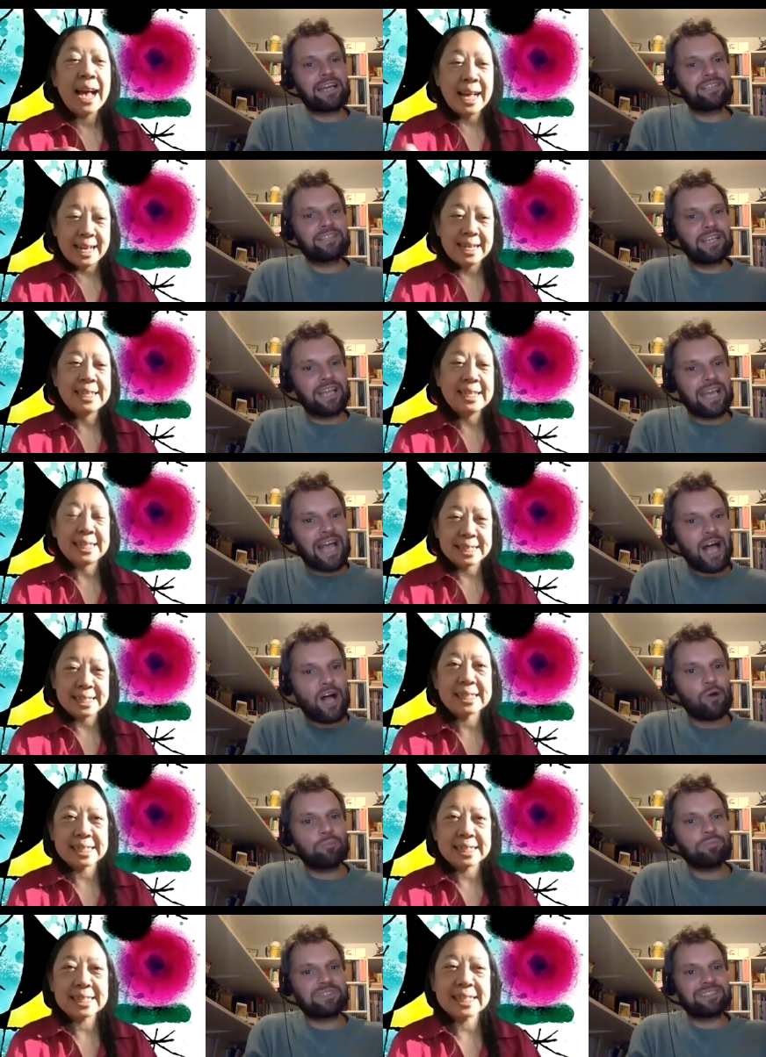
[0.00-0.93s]
Speaker 1: actually
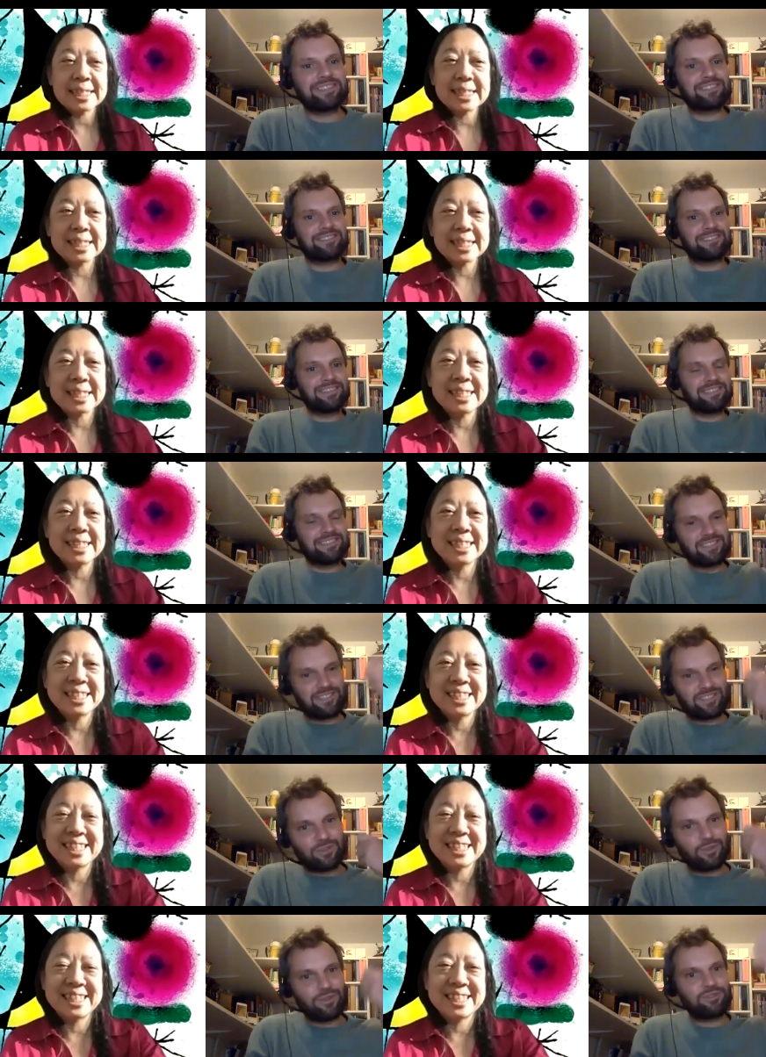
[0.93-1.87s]
helps this
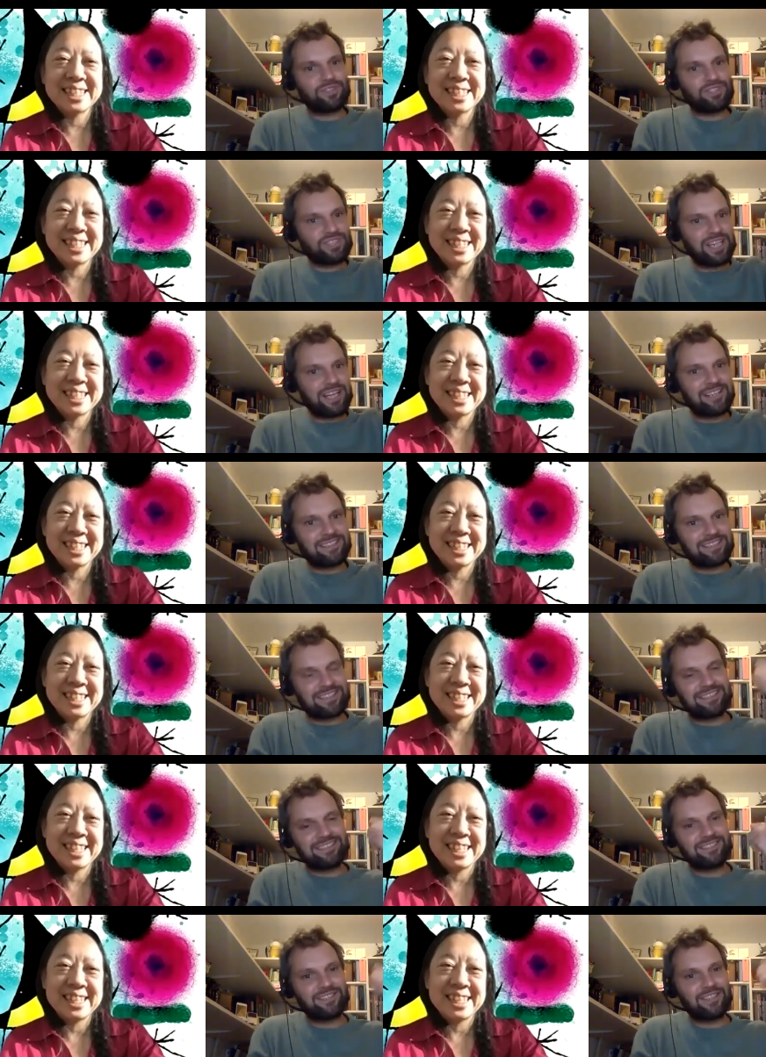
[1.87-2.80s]
sort of shared
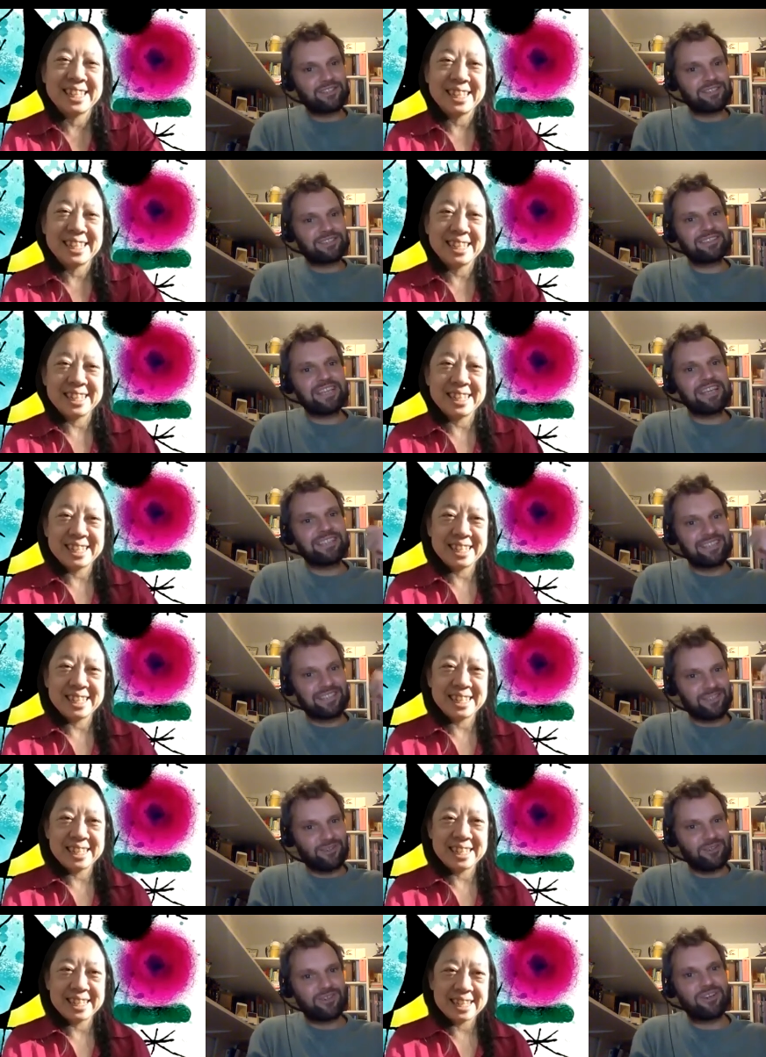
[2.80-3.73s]
in the
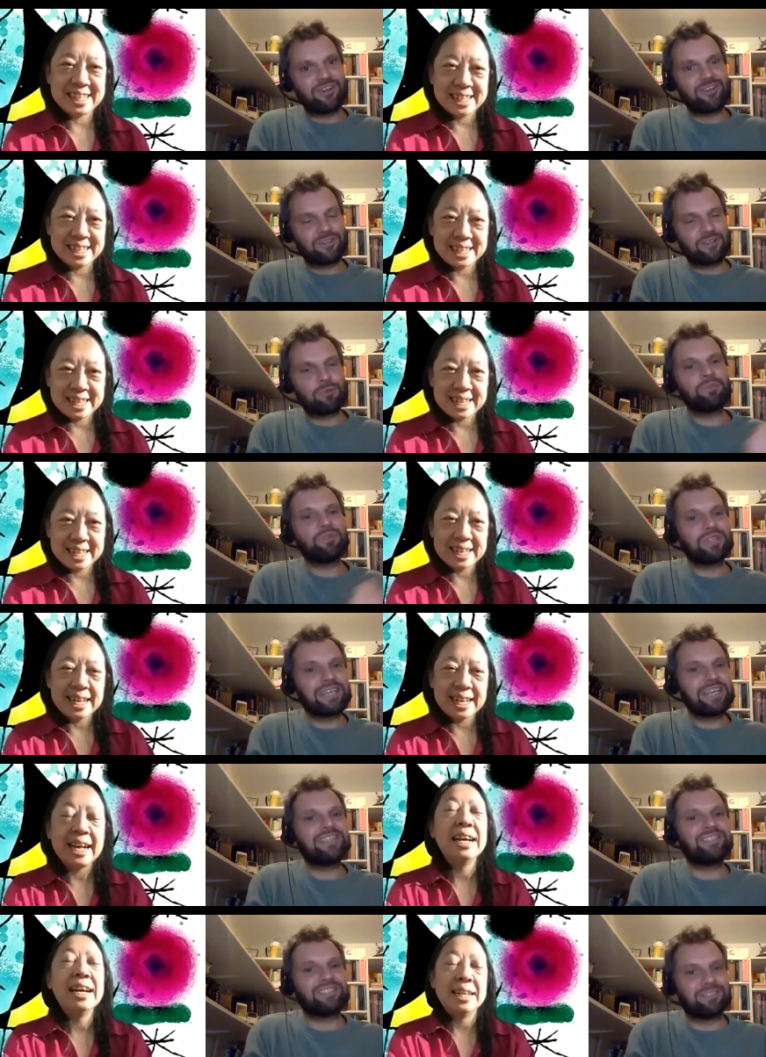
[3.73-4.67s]
understanding or, or
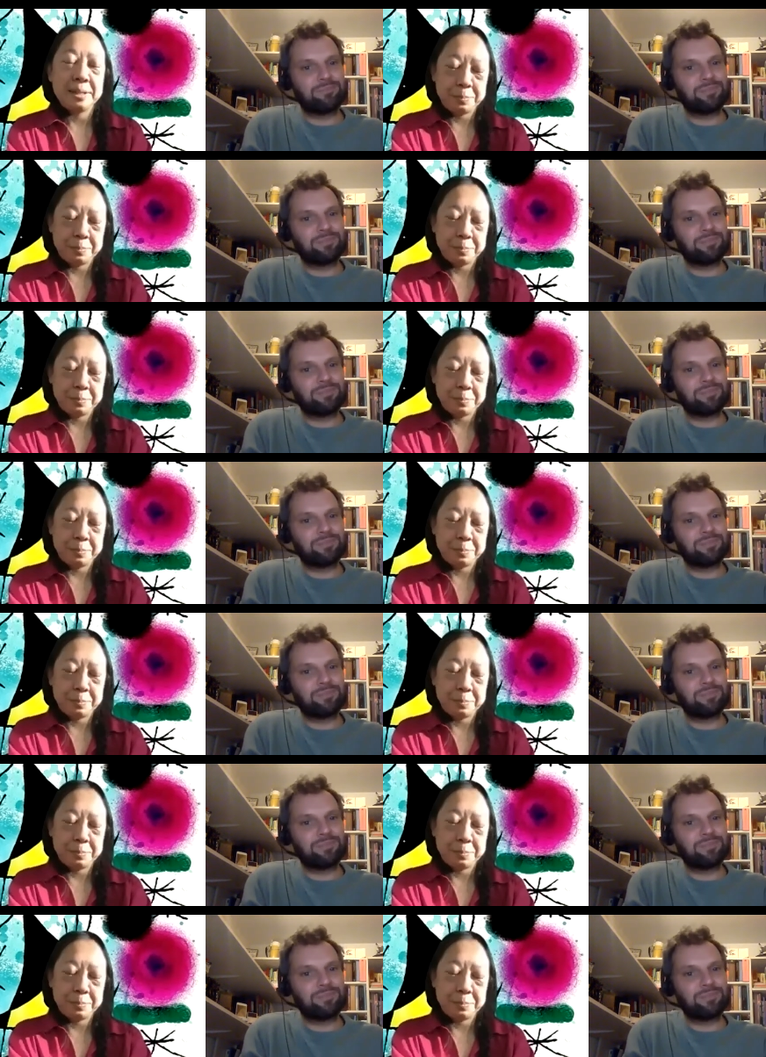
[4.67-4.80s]
communication